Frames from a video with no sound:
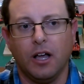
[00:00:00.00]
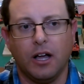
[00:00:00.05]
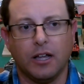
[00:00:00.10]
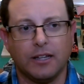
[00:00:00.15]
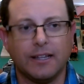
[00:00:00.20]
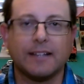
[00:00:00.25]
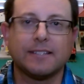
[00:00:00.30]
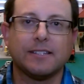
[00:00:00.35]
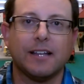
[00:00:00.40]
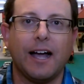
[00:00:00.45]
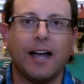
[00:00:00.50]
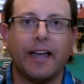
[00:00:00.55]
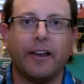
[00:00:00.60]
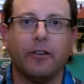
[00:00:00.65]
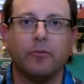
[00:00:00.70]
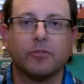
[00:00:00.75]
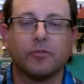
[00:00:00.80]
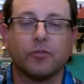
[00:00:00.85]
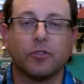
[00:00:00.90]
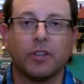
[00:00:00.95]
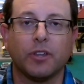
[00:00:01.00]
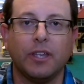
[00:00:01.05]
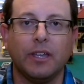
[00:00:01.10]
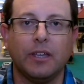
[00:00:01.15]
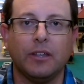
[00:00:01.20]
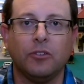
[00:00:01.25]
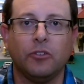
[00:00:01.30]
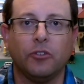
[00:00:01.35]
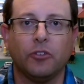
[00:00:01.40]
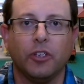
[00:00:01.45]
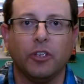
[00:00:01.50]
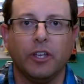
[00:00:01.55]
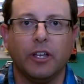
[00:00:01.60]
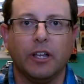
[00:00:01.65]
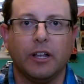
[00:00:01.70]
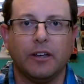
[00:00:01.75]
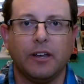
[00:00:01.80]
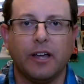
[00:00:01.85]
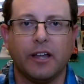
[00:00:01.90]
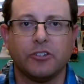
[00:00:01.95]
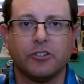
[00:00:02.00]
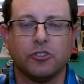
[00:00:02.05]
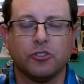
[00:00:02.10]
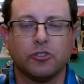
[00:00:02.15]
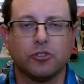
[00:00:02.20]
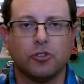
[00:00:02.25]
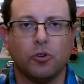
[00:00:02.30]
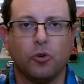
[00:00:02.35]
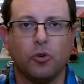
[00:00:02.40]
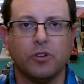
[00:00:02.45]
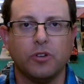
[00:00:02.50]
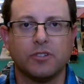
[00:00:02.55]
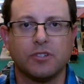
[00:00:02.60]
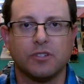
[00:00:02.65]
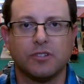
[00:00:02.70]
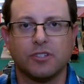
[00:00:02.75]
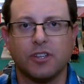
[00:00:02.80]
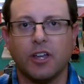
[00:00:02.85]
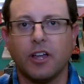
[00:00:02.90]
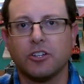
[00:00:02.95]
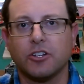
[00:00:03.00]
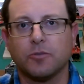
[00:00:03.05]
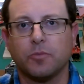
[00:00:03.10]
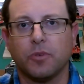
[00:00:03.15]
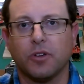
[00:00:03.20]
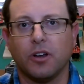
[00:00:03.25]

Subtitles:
Lots of items for kids, not just toys and such,